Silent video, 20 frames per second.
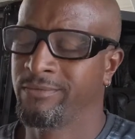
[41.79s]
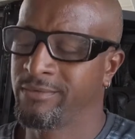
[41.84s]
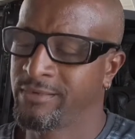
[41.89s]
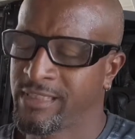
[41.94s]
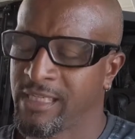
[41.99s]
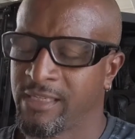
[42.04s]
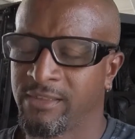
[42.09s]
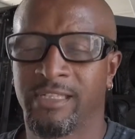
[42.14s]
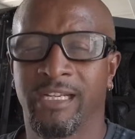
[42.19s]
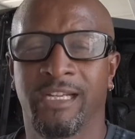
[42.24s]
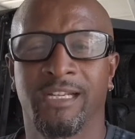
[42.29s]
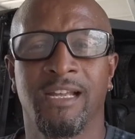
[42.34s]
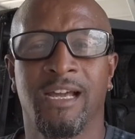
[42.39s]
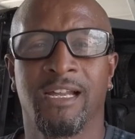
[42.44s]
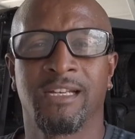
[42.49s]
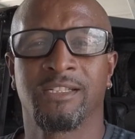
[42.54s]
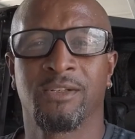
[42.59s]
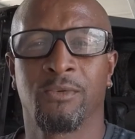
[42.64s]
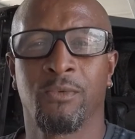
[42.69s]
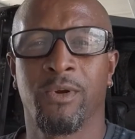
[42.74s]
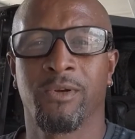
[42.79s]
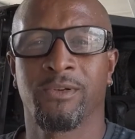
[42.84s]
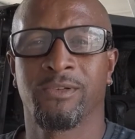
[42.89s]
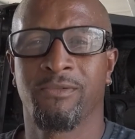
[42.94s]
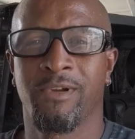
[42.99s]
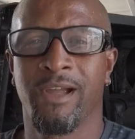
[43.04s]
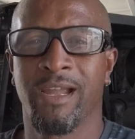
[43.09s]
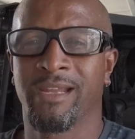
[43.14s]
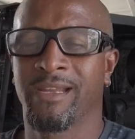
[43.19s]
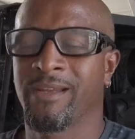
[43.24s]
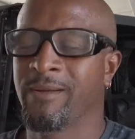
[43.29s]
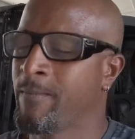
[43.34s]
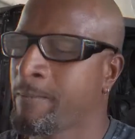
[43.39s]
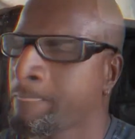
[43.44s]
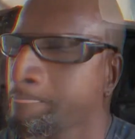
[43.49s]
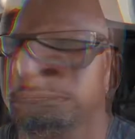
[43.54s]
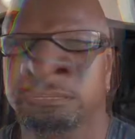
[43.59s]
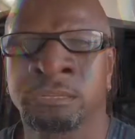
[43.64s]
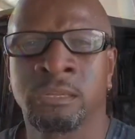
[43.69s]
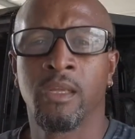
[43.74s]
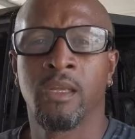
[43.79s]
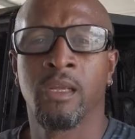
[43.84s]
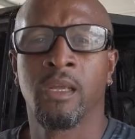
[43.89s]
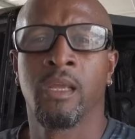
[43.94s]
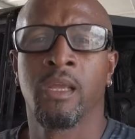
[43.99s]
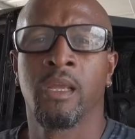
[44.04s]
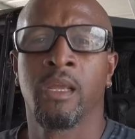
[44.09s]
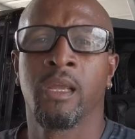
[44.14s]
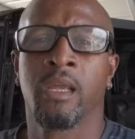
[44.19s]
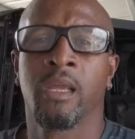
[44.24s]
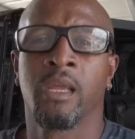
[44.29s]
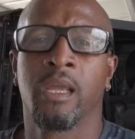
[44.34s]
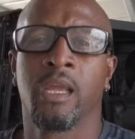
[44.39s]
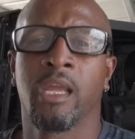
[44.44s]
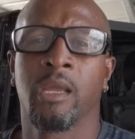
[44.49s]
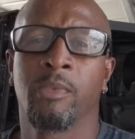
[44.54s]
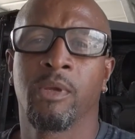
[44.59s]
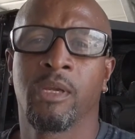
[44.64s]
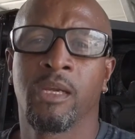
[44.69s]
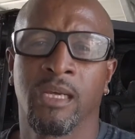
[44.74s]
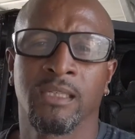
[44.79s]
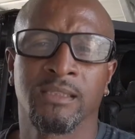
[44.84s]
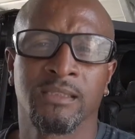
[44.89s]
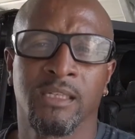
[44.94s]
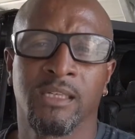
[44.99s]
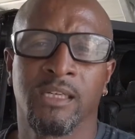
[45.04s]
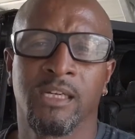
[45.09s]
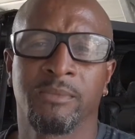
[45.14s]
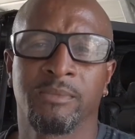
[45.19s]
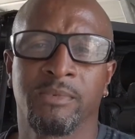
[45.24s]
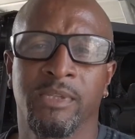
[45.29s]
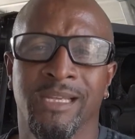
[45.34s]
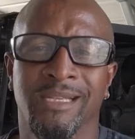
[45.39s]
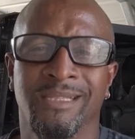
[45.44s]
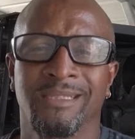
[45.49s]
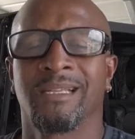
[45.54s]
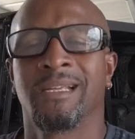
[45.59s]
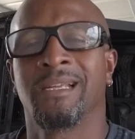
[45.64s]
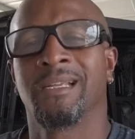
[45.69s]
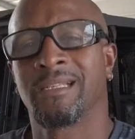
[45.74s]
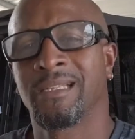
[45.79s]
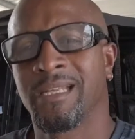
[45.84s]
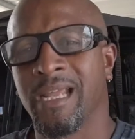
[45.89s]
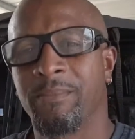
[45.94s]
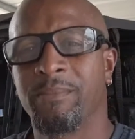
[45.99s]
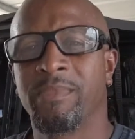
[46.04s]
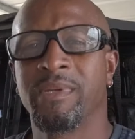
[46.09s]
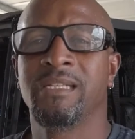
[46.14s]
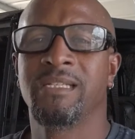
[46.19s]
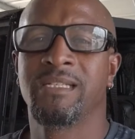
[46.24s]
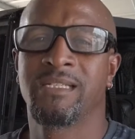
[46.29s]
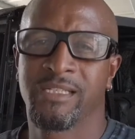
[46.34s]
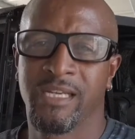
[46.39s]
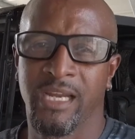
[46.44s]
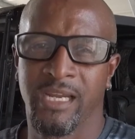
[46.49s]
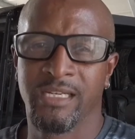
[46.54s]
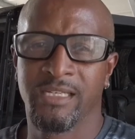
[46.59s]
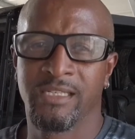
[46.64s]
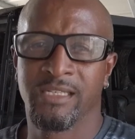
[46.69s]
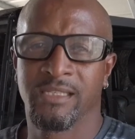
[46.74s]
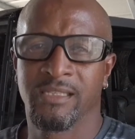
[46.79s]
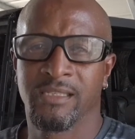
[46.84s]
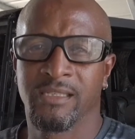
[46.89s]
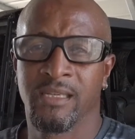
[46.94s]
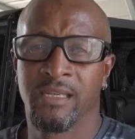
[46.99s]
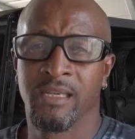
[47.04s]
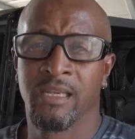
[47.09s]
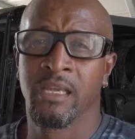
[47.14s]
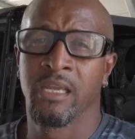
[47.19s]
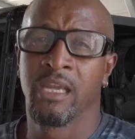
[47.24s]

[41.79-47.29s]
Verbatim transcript: It's how technology works, right? And because of the updates, that means changes.